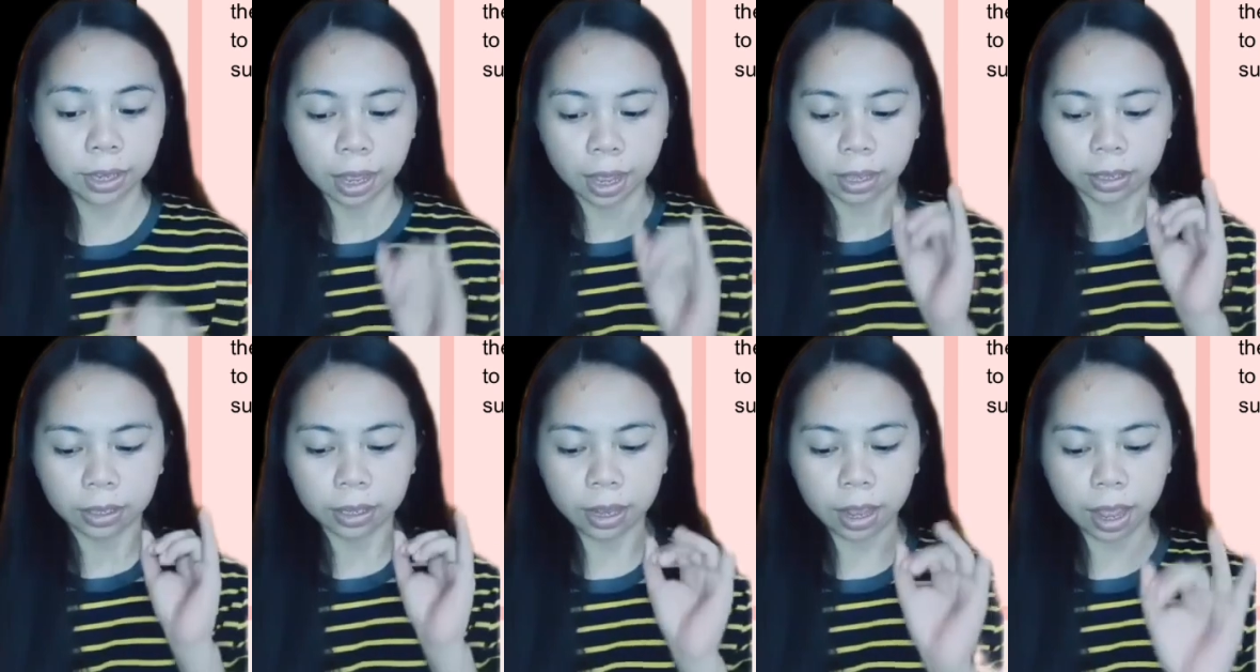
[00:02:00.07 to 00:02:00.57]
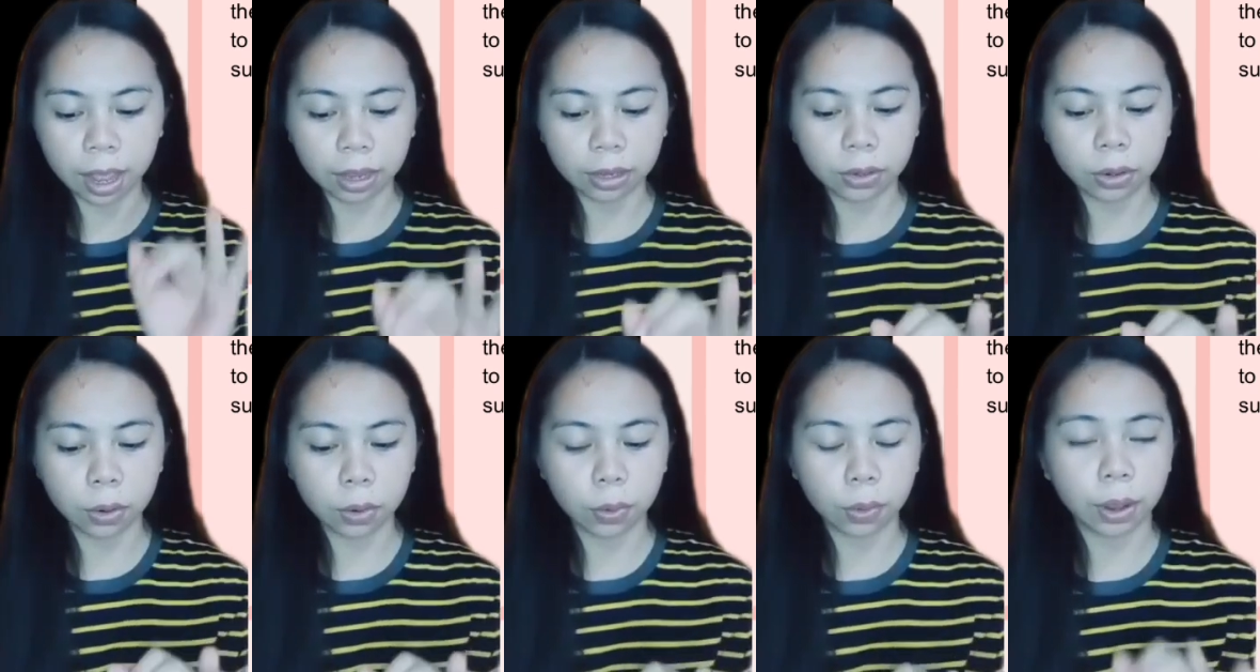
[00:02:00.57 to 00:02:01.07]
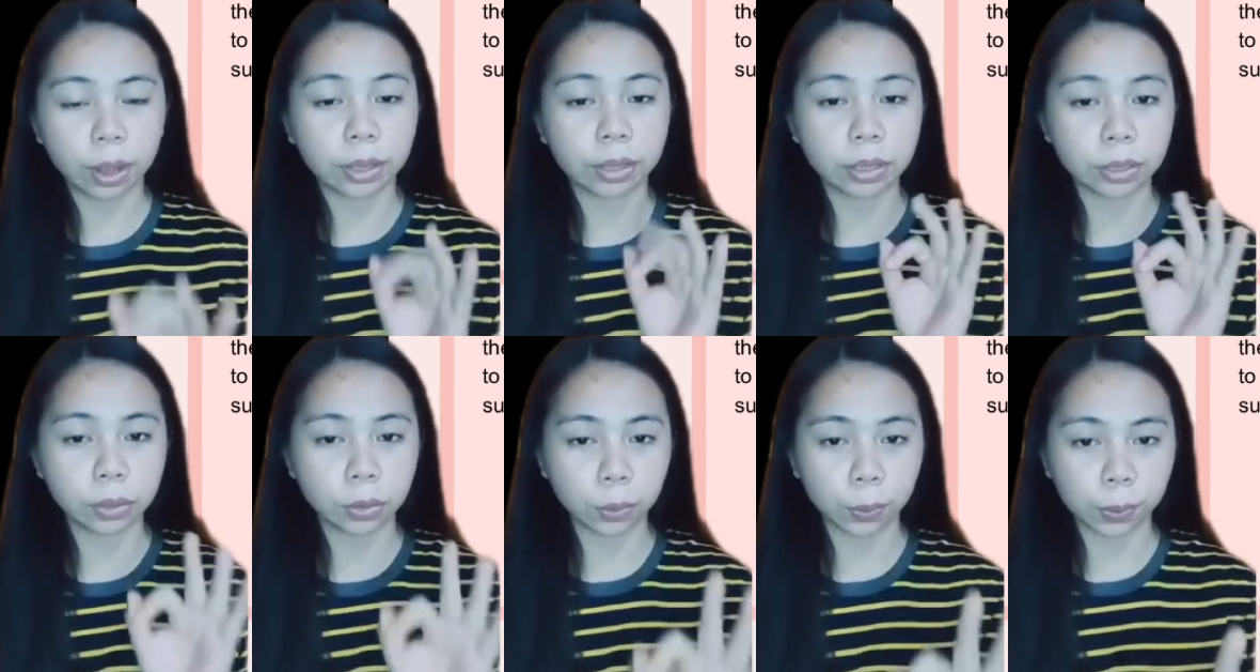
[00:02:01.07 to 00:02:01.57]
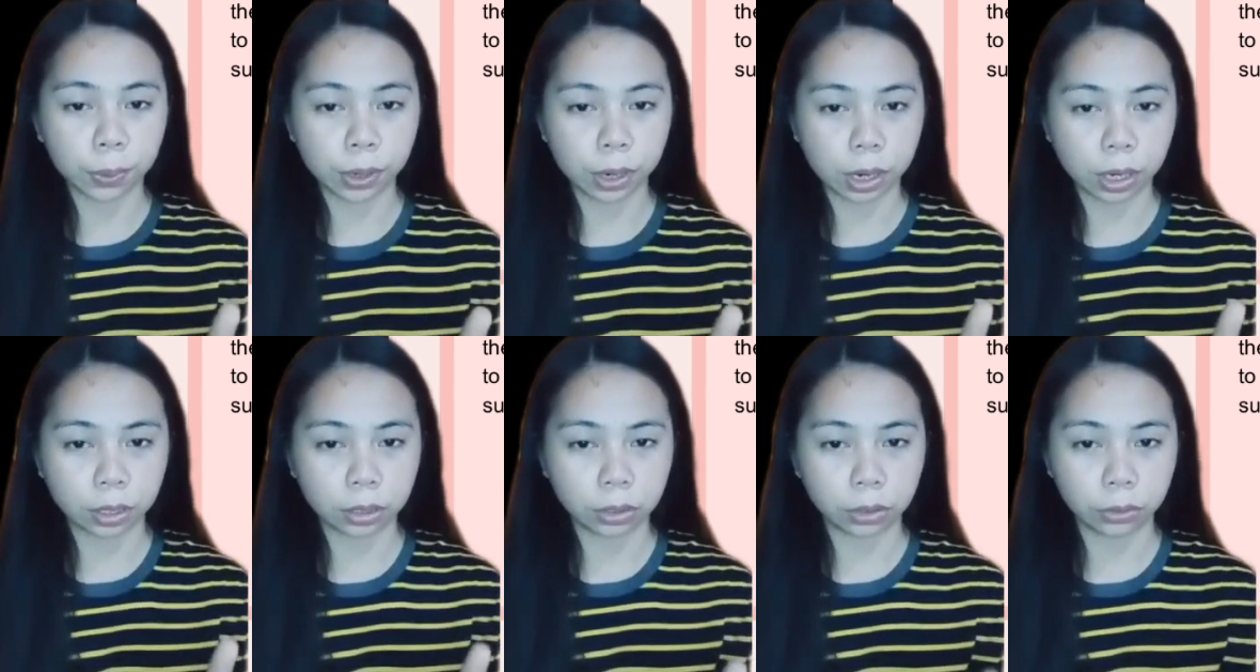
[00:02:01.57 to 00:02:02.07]
the ego, and the
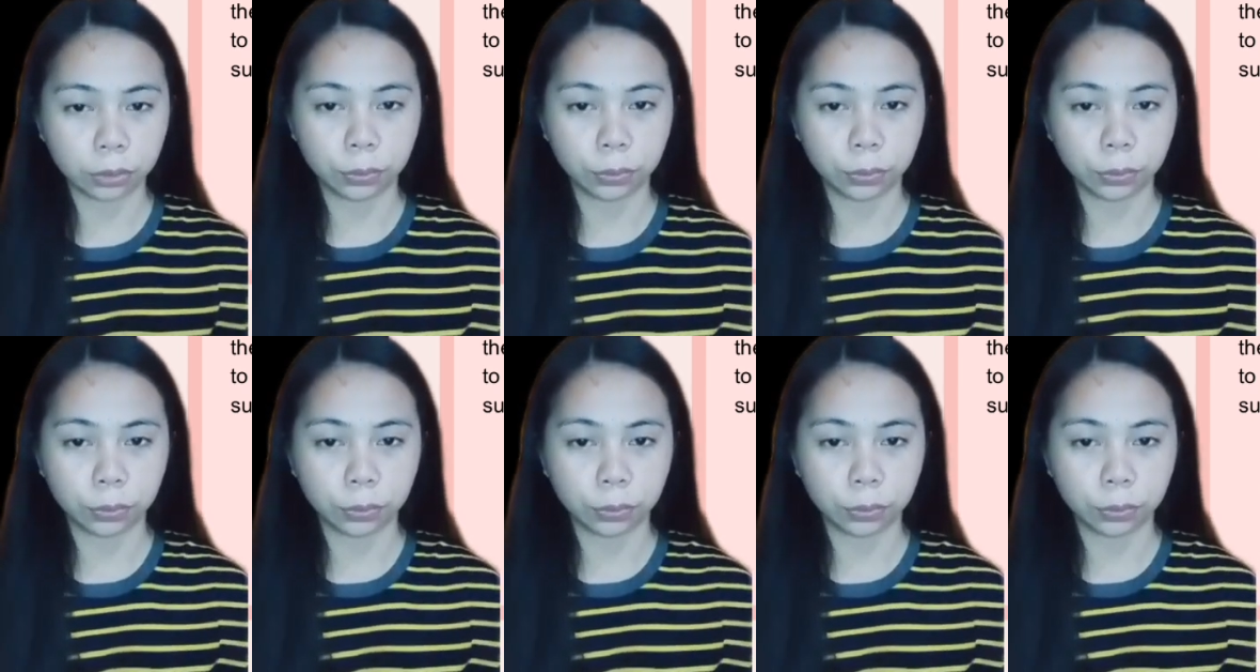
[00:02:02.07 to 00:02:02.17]
superego.